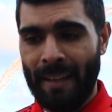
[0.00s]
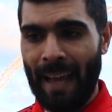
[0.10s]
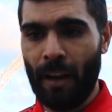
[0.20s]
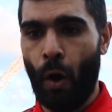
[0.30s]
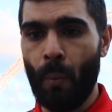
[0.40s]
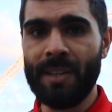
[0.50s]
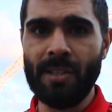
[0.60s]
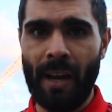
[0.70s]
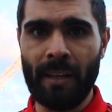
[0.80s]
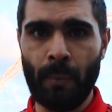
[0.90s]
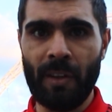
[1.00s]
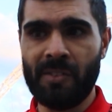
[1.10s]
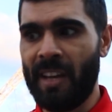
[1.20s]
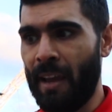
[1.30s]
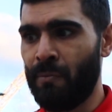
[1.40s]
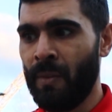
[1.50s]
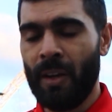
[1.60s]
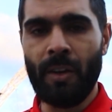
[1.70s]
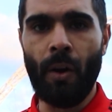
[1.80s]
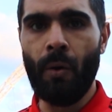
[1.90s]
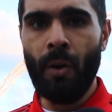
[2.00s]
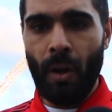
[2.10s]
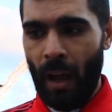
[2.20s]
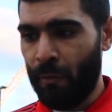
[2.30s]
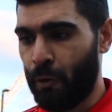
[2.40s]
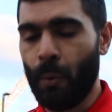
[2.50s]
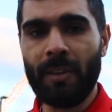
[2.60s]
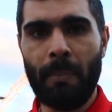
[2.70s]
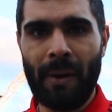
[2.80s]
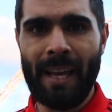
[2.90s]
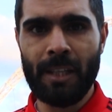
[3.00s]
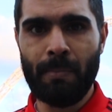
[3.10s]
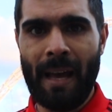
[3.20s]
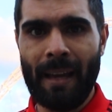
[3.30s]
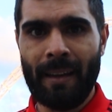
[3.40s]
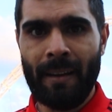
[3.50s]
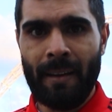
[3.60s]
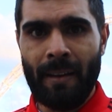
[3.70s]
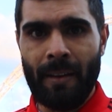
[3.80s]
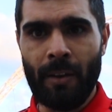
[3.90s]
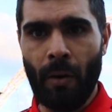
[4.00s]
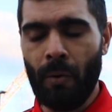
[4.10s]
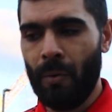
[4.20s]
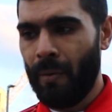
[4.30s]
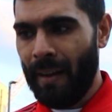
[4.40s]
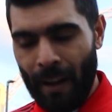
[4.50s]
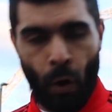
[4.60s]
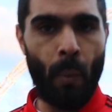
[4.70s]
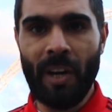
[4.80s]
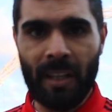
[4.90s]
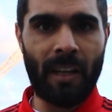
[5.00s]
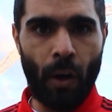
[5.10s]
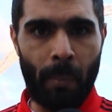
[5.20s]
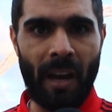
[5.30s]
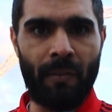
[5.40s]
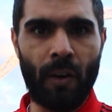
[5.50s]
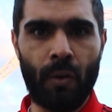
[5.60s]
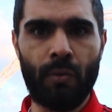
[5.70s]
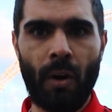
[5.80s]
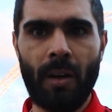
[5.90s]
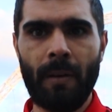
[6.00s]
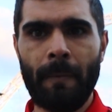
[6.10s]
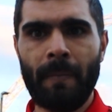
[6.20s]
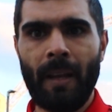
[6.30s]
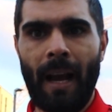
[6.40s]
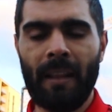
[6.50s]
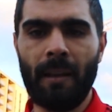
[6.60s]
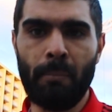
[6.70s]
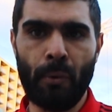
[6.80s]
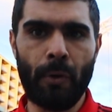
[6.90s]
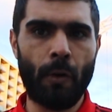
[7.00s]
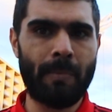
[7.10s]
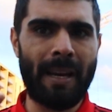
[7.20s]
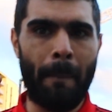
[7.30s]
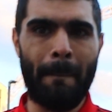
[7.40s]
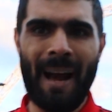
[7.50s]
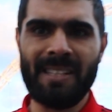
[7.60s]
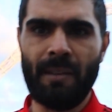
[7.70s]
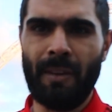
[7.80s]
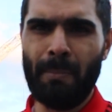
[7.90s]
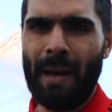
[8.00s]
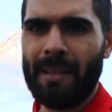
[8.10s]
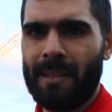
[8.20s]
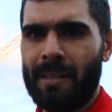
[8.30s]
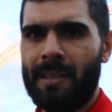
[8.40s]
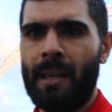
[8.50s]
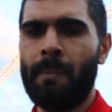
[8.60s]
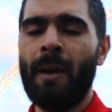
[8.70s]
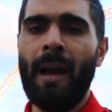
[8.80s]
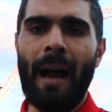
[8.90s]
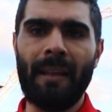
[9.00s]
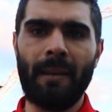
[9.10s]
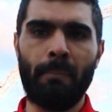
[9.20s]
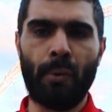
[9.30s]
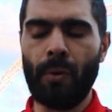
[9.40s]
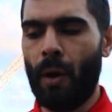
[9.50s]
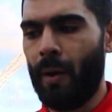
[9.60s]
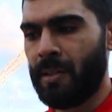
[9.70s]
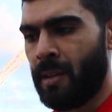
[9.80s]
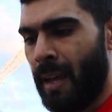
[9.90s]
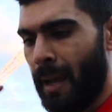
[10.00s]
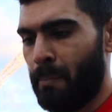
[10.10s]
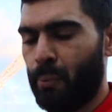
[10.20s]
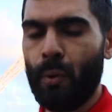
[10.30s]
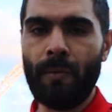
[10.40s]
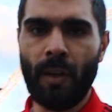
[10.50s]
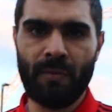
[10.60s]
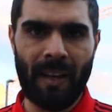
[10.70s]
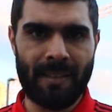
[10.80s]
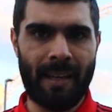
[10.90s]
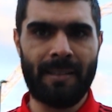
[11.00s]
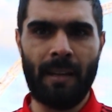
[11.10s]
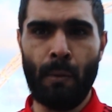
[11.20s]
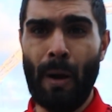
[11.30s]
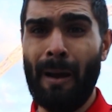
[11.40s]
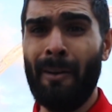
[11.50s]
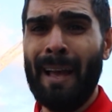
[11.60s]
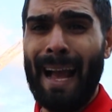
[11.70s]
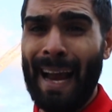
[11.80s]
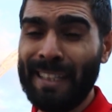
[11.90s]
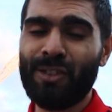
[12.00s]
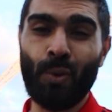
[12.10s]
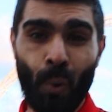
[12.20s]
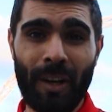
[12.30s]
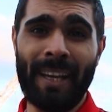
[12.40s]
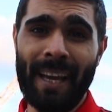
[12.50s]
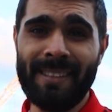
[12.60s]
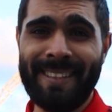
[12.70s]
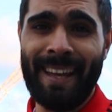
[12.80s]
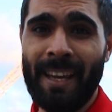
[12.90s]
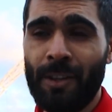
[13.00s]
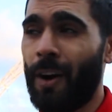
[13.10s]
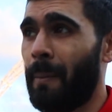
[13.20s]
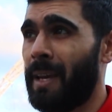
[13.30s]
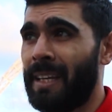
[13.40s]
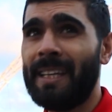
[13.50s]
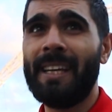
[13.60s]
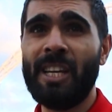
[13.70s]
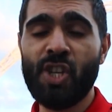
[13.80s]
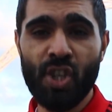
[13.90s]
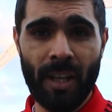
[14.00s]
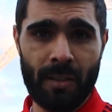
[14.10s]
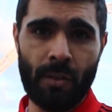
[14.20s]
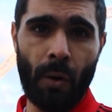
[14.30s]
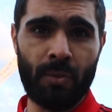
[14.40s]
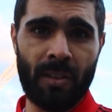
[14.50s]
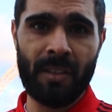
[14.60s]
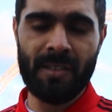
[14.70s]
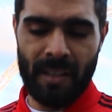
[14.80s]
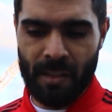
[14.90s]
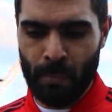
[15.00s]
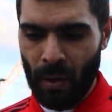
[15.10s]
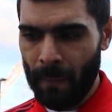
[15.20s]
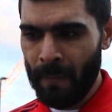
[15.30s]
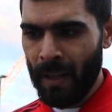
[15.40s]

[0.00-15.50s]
That coincided with us getting, you know, a few other players back, you know, going on a little bit of a good run. I think Bruno's made a massive impact to the team. I think Bruno has improved us fantastically well. And he scored again today, you know what I mean? He, he shits goals and assists, but